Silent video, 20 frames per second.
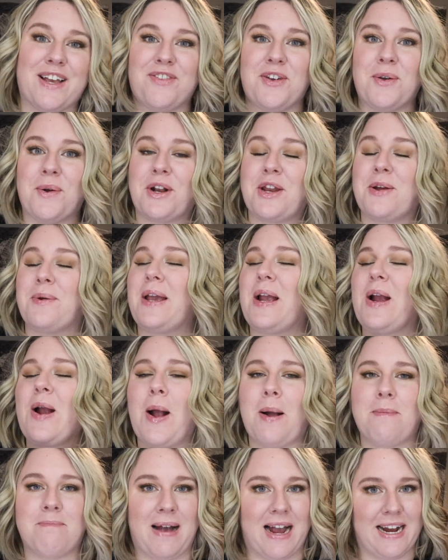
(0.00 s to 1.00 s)
If you are new
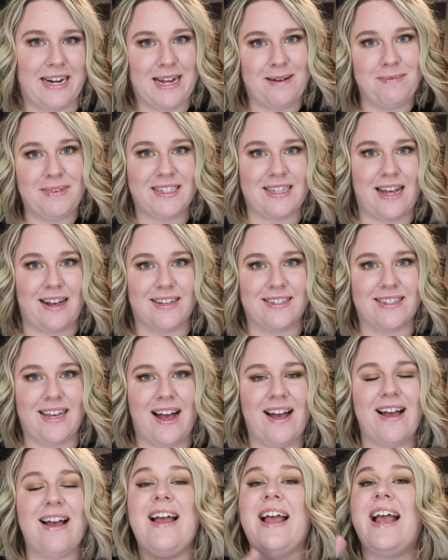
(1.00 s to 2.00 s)
here, my name is
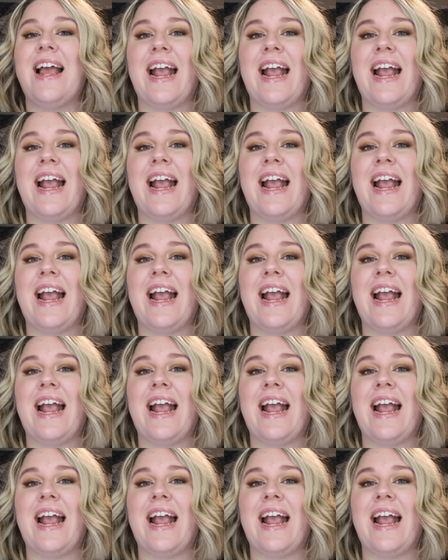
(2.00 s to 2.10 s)
Lexa,